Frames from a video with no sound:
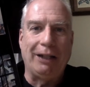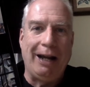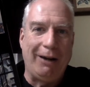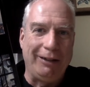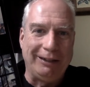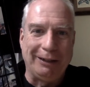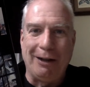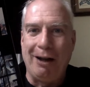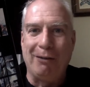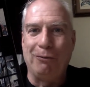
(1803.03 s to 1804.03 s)
Ares, the
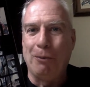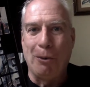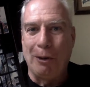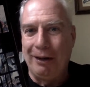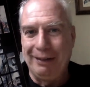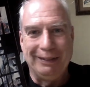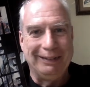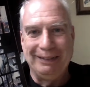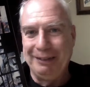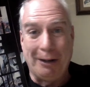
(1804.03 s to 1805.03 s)
god of war,
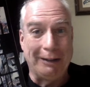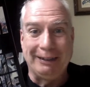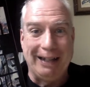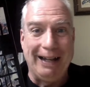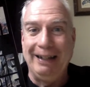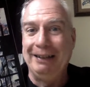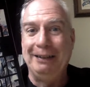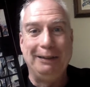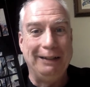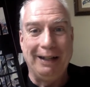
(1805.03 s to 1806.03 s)
Darkseid,
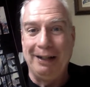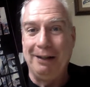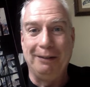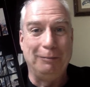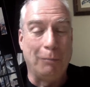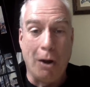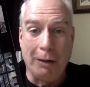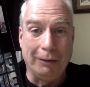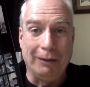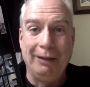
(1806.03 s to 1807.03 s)
uh,
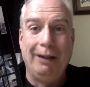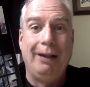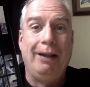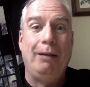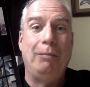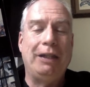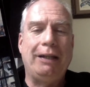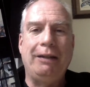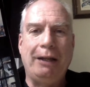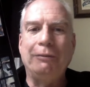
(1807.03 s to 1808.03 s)
Mongol. But they,
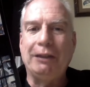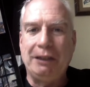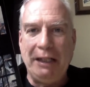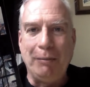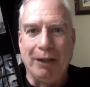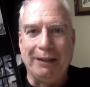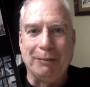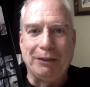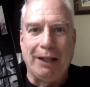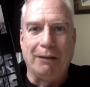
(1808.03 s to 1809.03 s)
they don't seem like
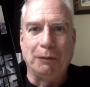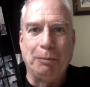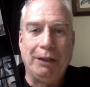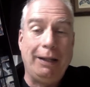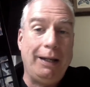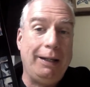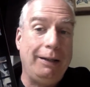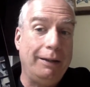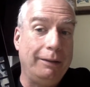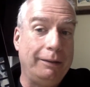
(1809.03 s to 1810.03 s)
themselves, but
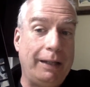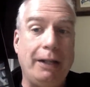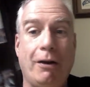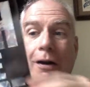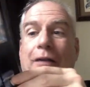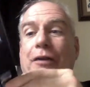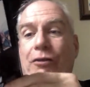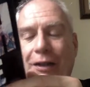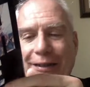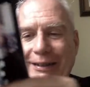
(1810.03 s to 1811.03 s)
they take on the
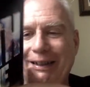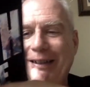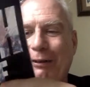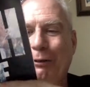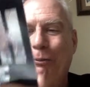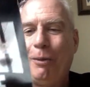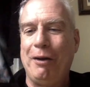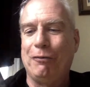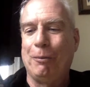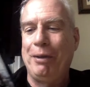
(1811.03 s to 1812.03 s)
Justice League. There's a
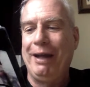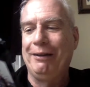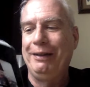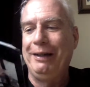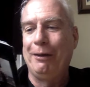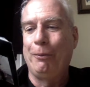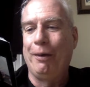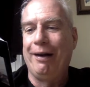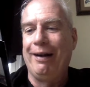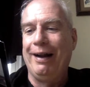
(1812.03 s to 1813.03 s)
wonderful panel here
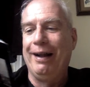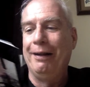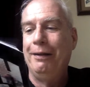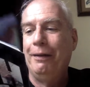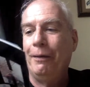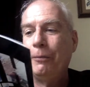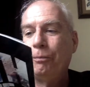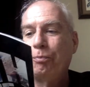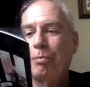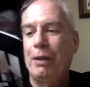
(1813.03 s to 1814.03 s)
where uh,
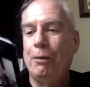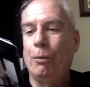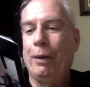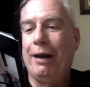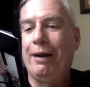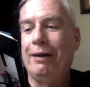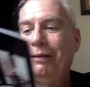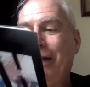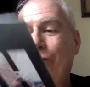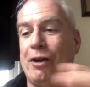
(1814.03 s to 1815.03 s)
where
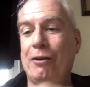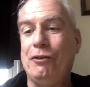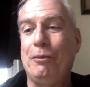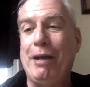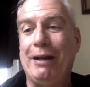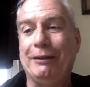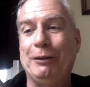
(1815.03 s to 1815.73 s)
they charge into battle.